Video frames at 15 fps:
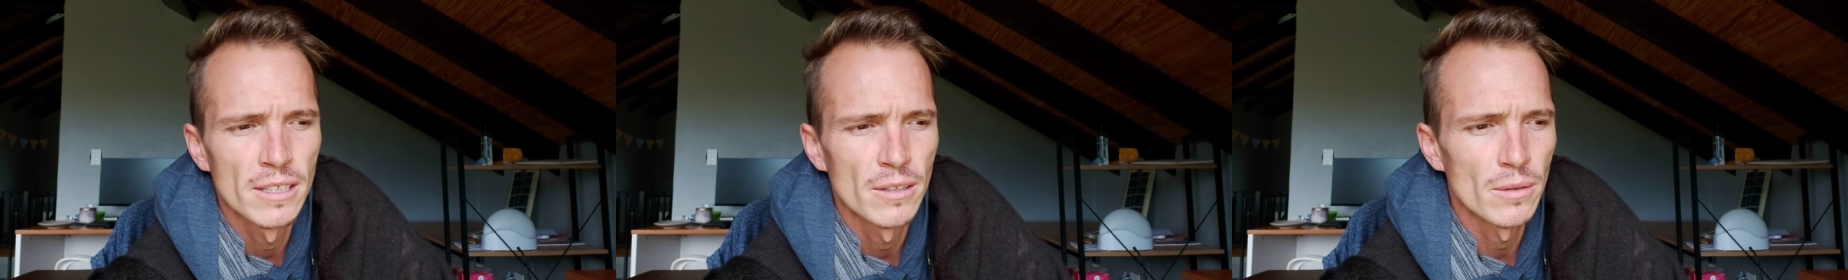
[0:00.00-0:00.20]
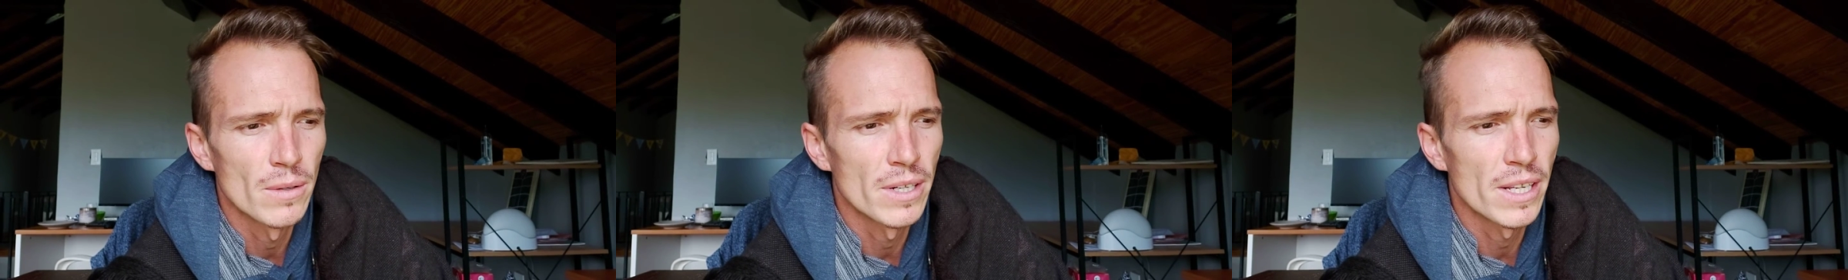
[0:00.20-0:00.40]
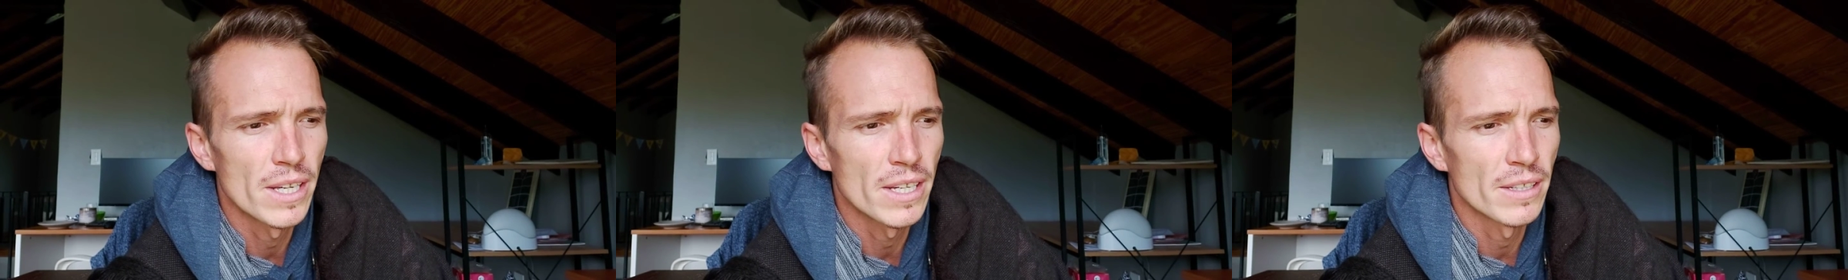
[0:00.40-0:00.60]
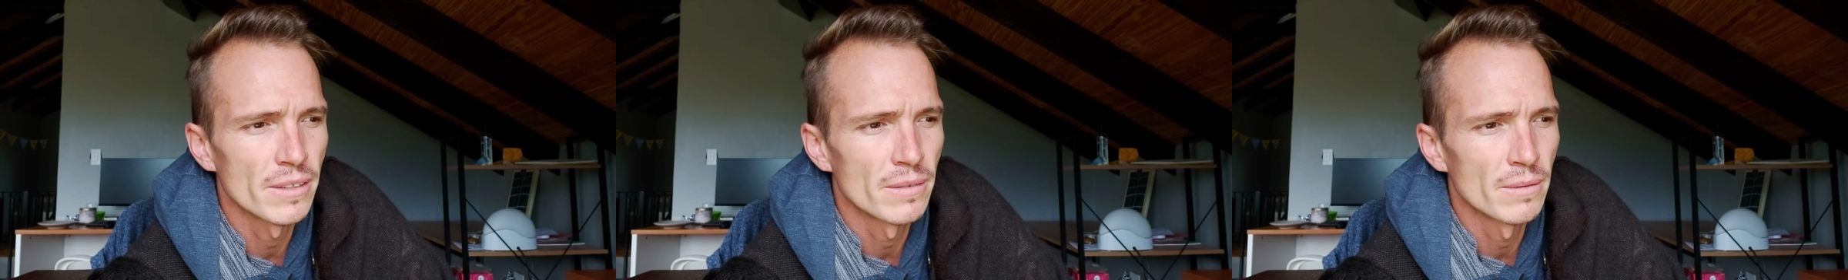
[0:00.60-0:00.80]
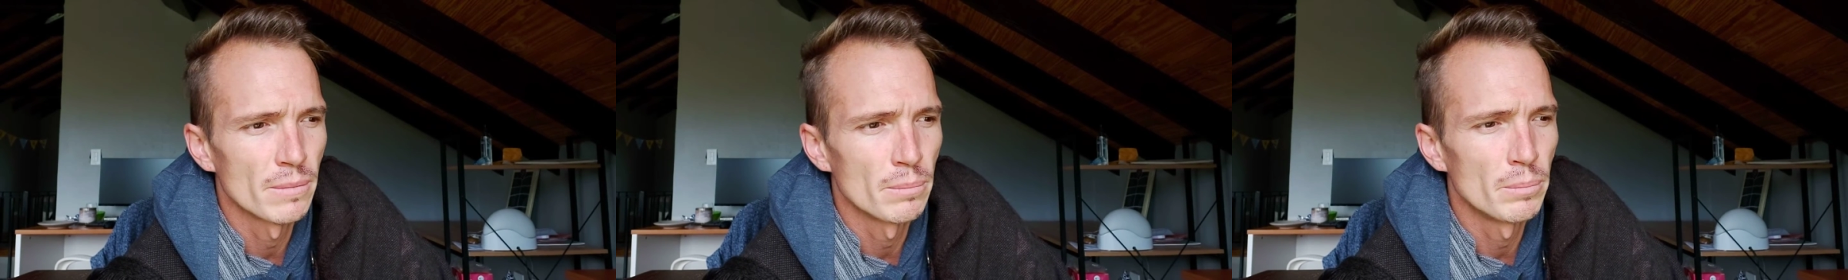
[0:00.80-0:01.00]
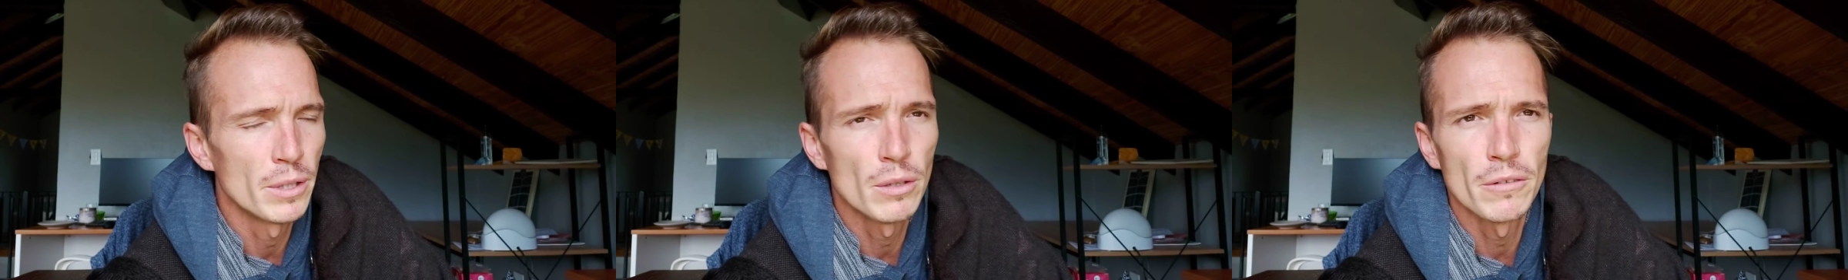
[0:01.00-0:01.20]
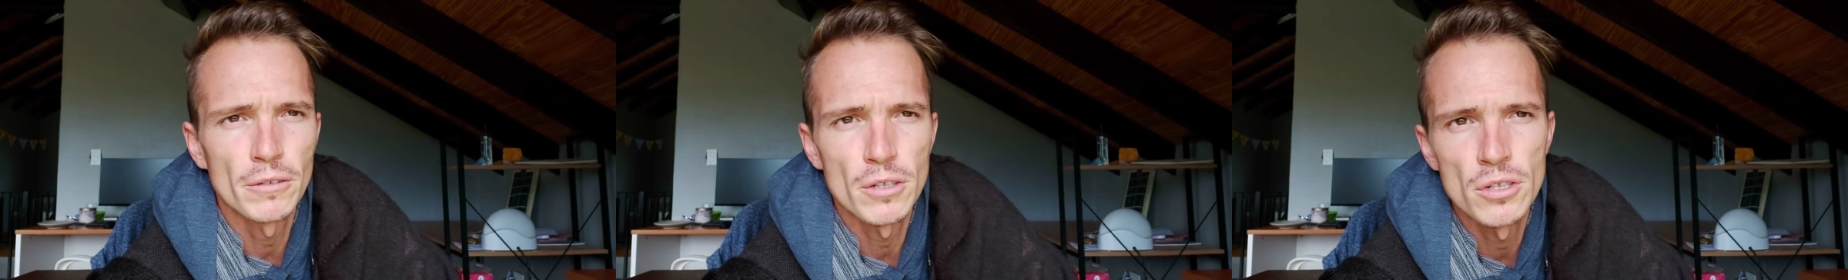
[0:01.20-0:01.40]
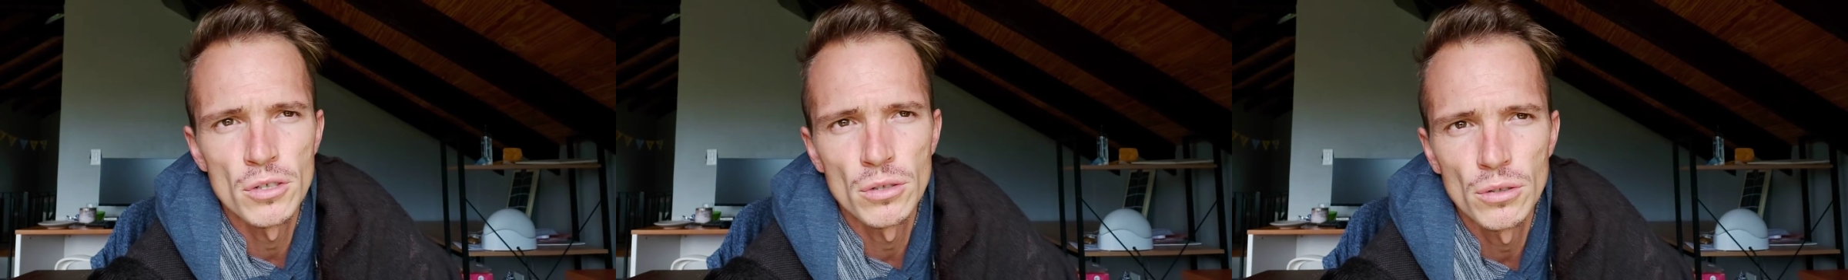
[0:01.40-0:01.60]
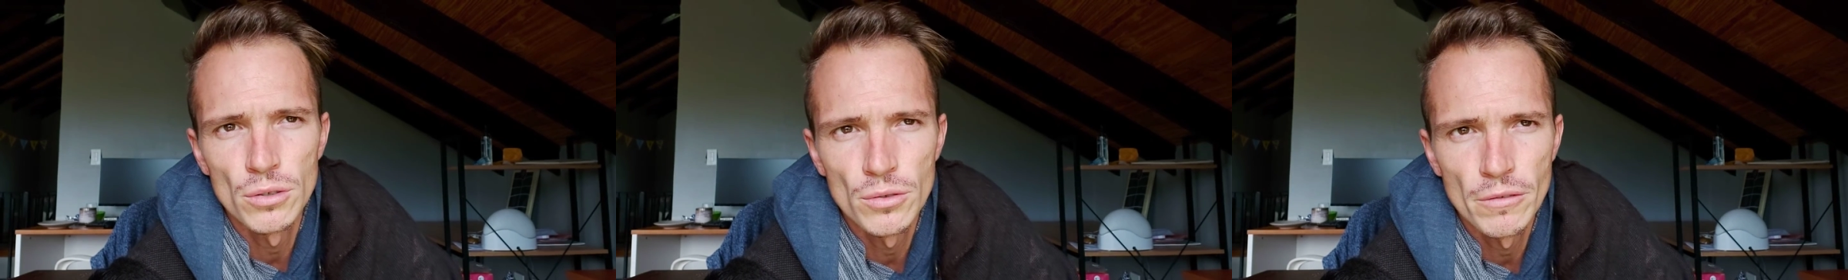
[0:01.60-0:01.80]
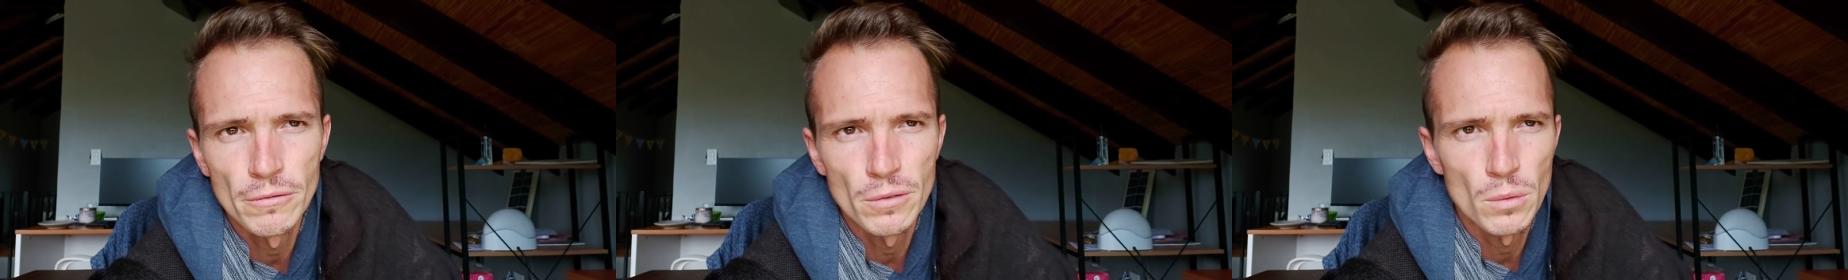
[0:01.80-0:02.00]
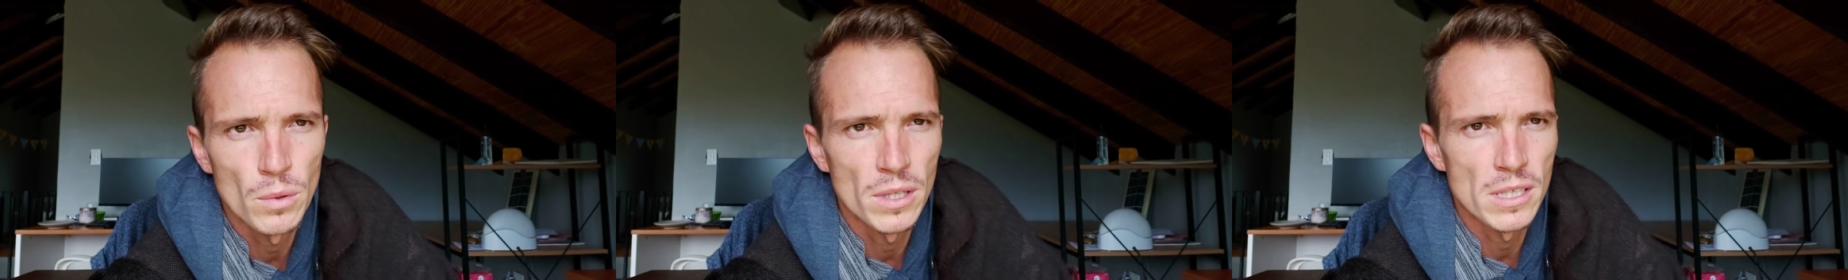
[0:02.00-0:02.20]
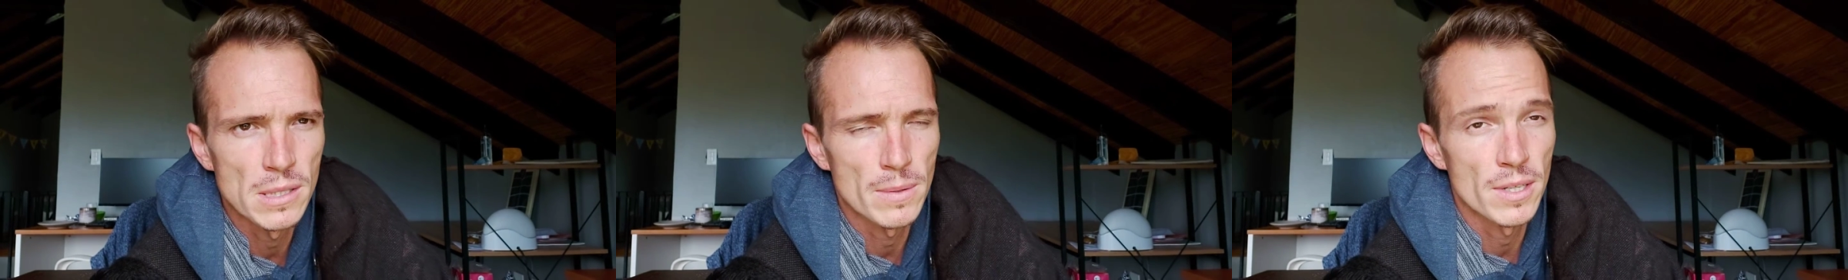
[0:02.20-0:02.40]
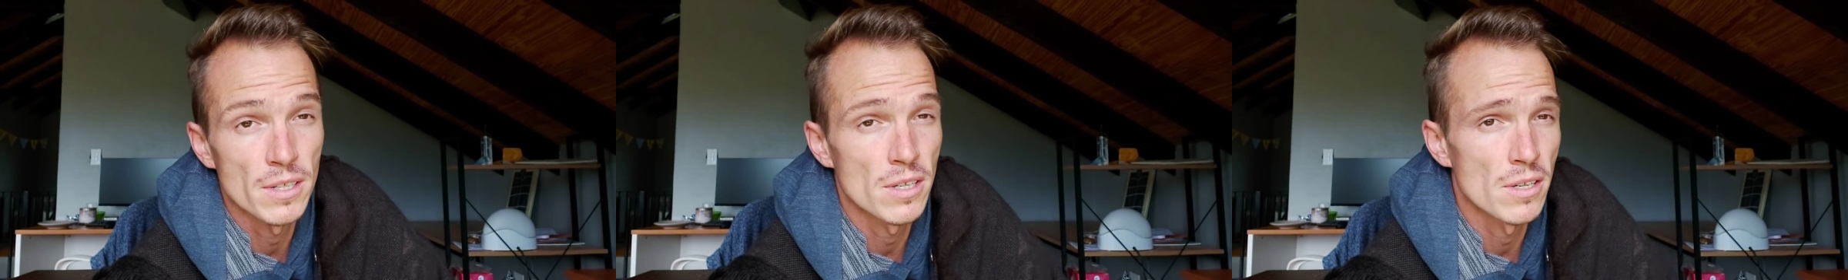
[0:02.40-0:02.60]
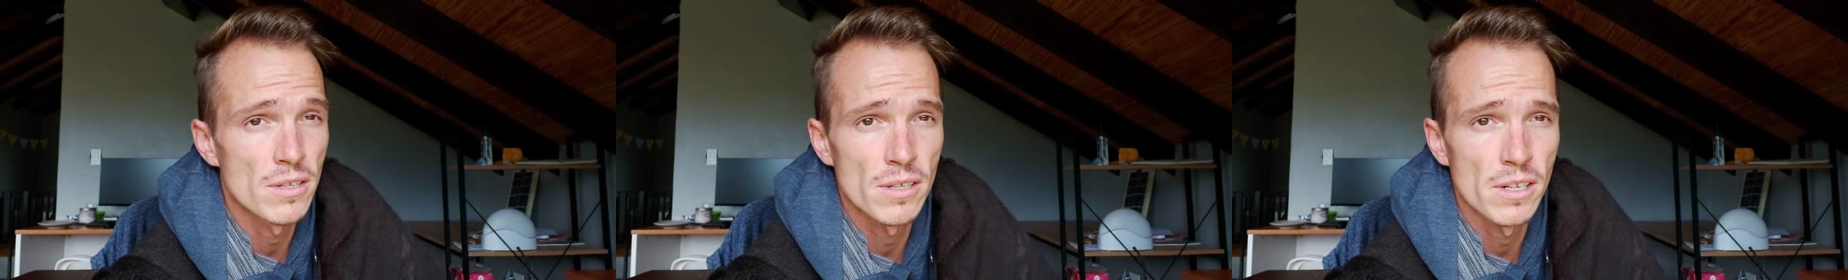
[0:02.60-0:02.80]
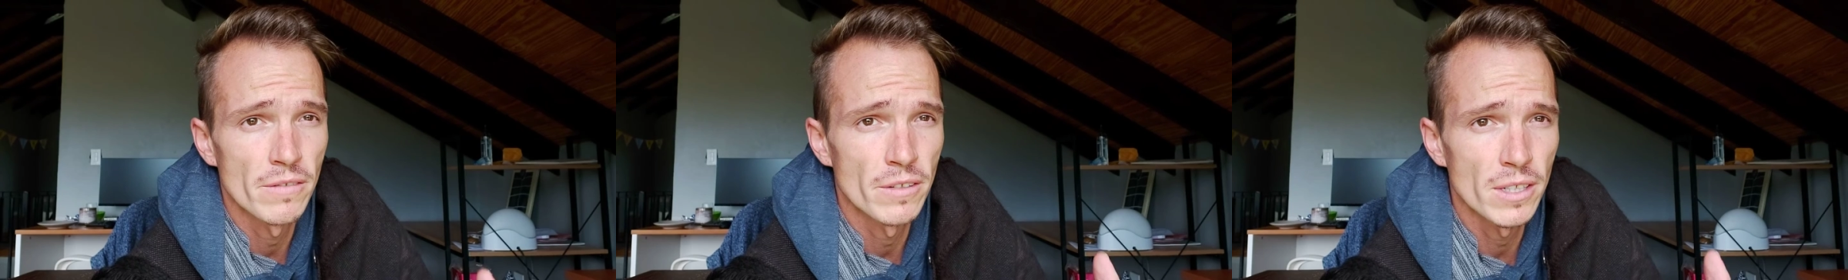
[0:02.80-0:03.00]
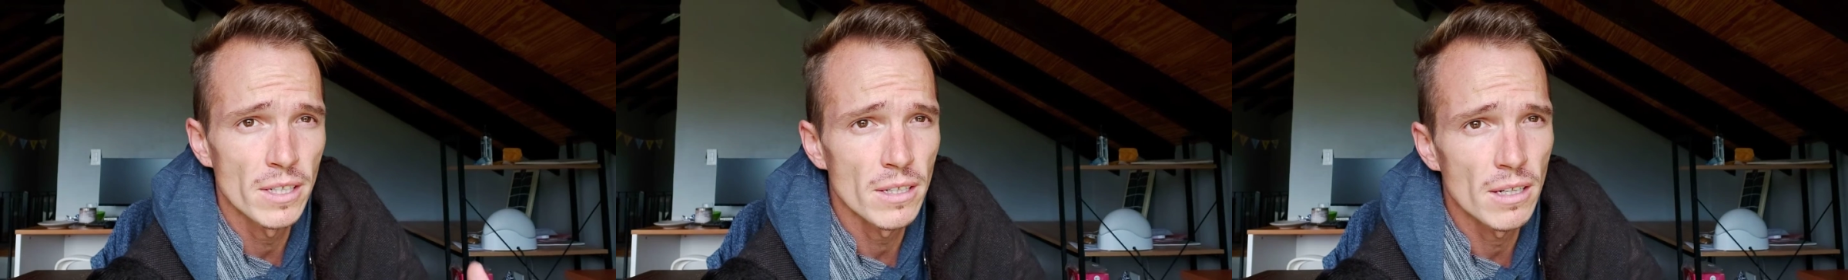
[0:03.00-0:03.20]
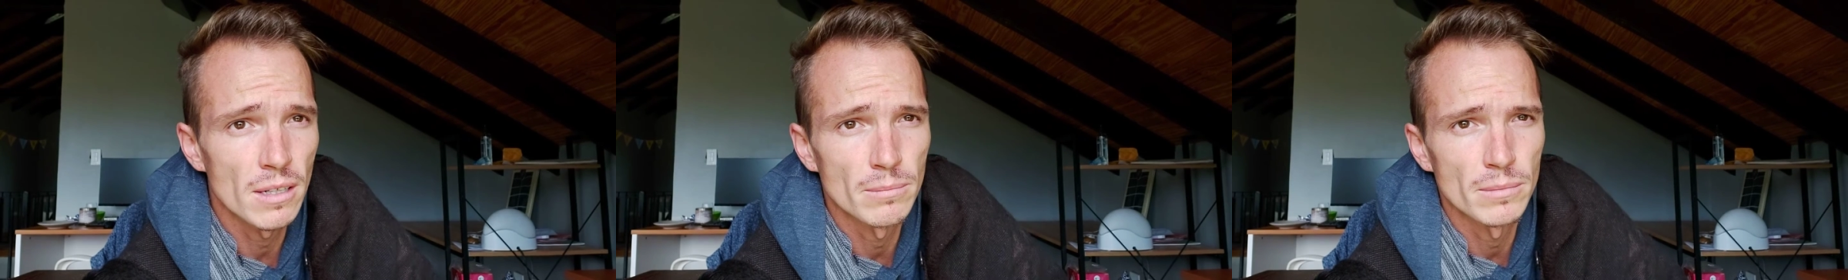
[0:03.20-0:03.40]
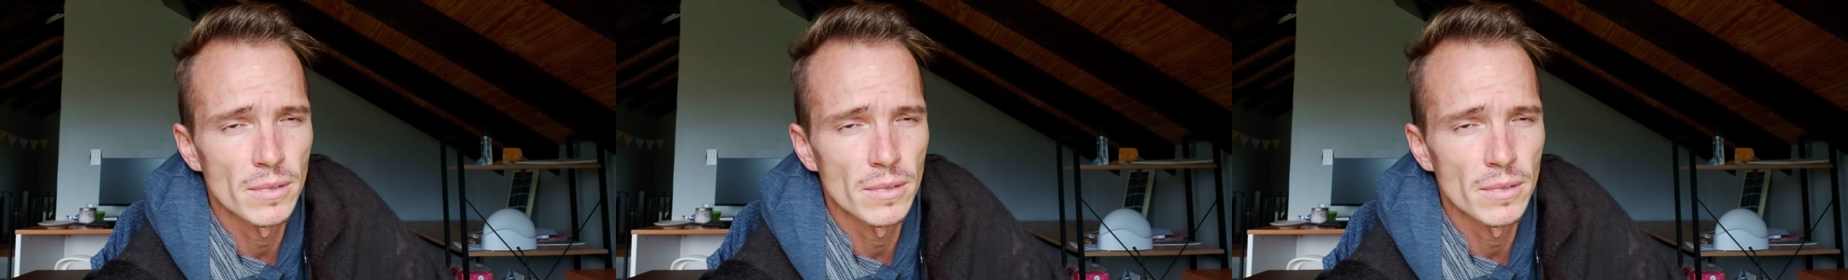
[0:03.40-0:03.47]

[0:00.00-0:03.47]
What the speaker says: where they can be with their children for once because they still have income,